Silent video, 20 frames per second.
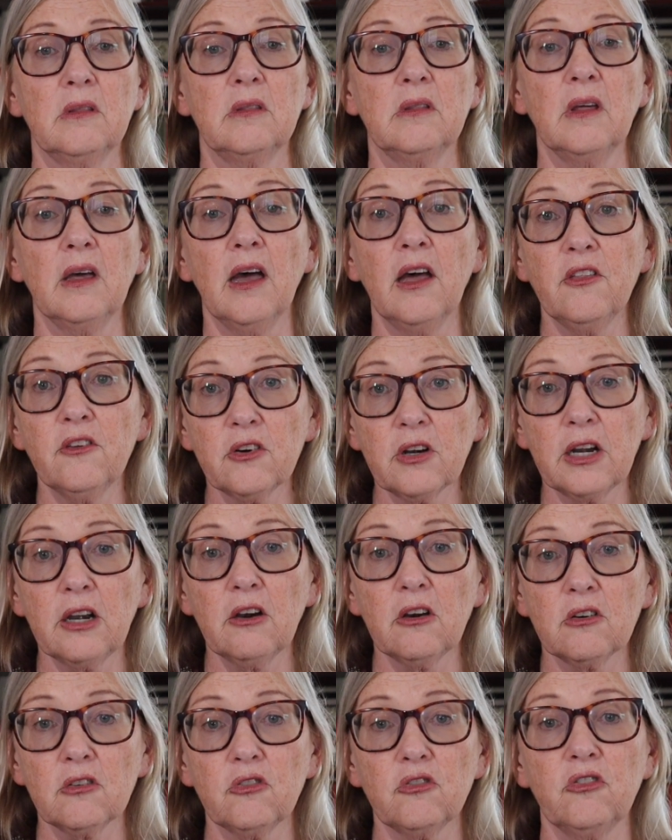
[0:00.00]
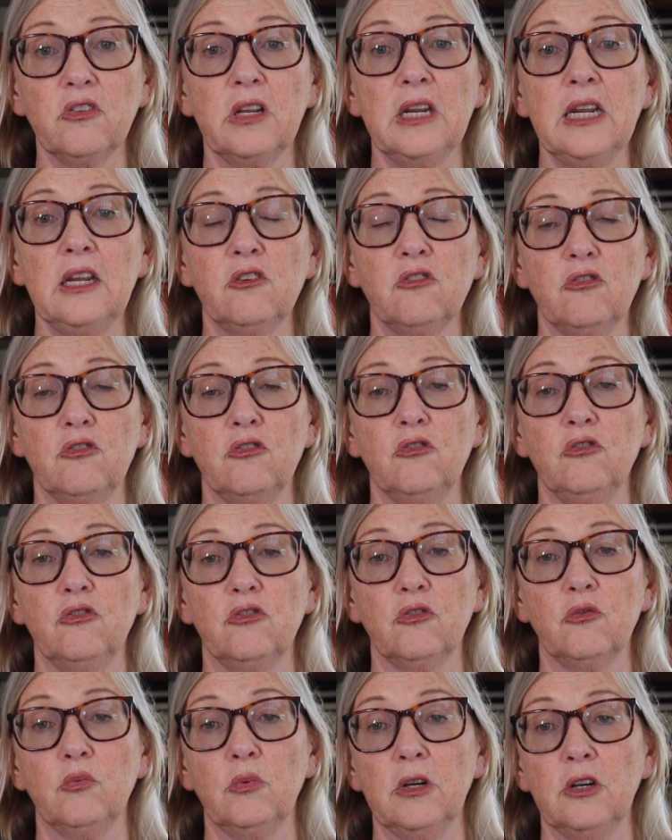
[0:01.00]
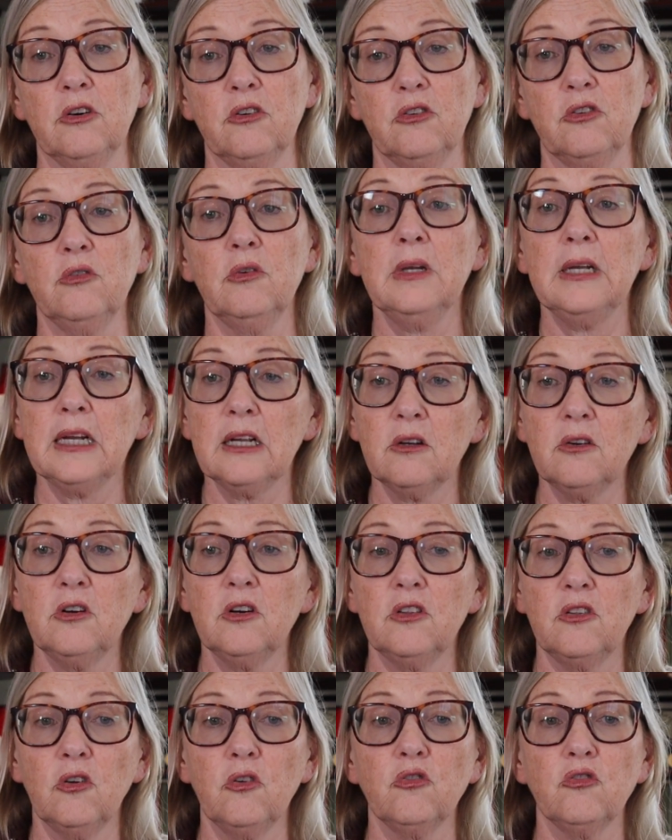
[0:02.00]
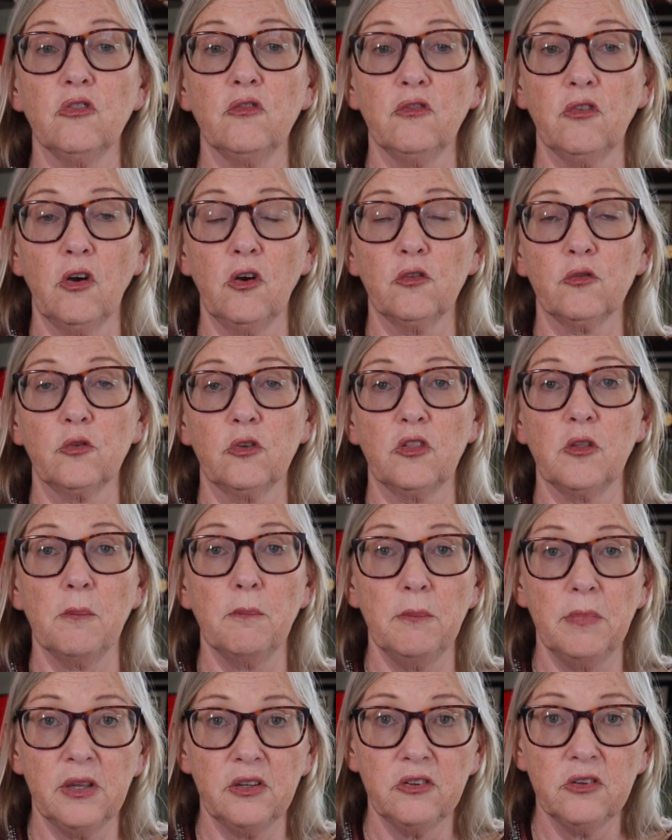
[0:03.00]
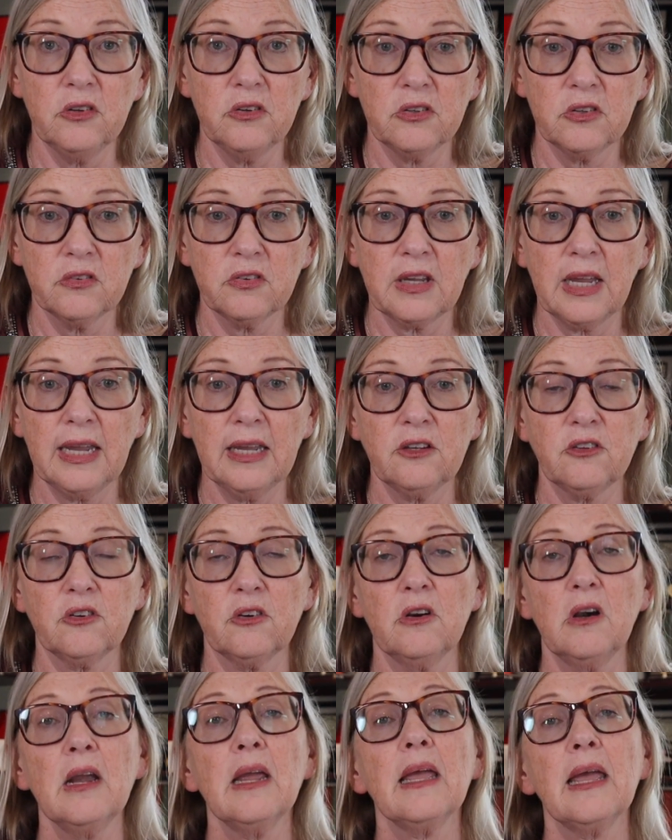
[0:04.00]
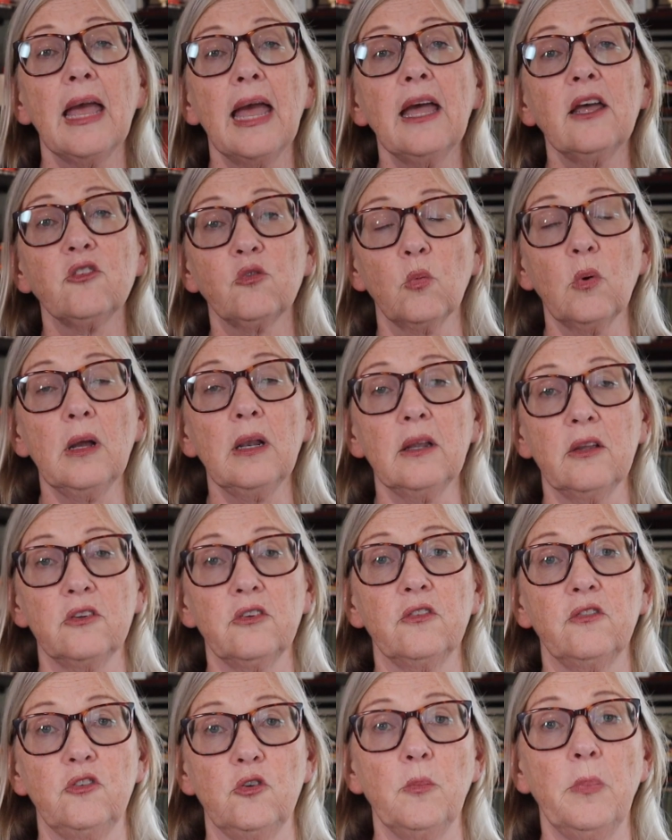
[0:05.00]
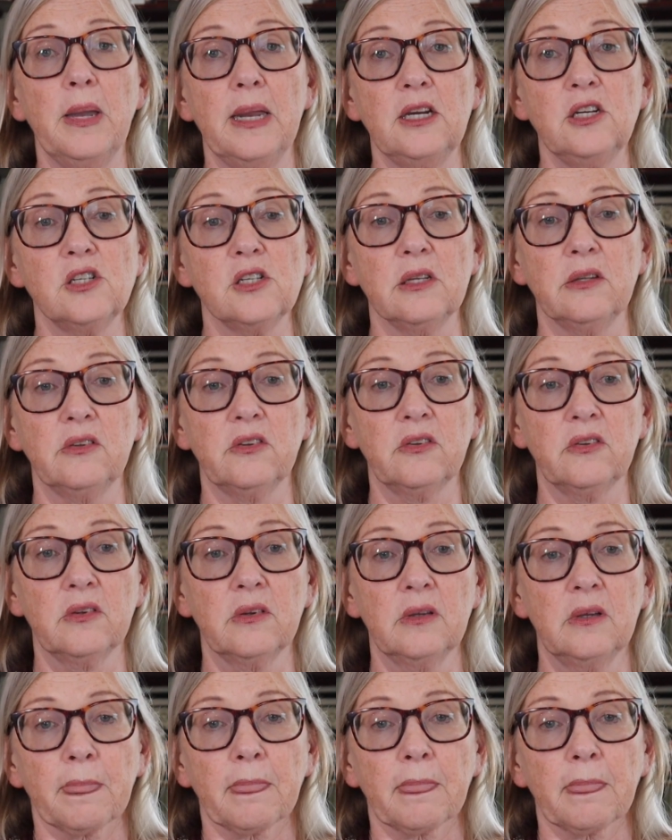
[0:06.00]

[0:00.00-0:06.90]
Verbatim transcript: The other characters that he introduced the reader to included those involved with the business of cancer as well as a few patients.